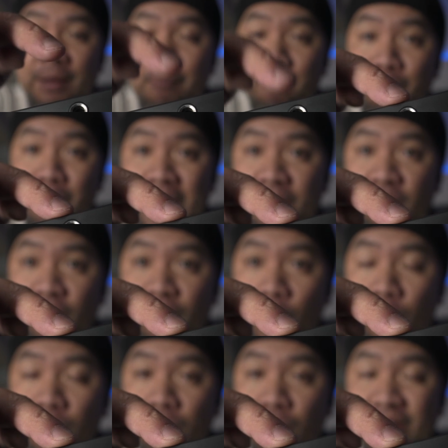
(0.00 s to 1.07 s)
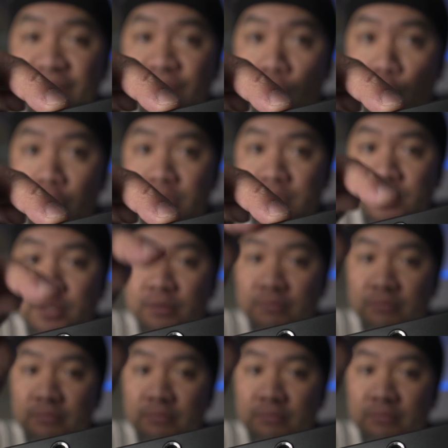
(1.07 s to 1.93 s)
Microphone 3/4,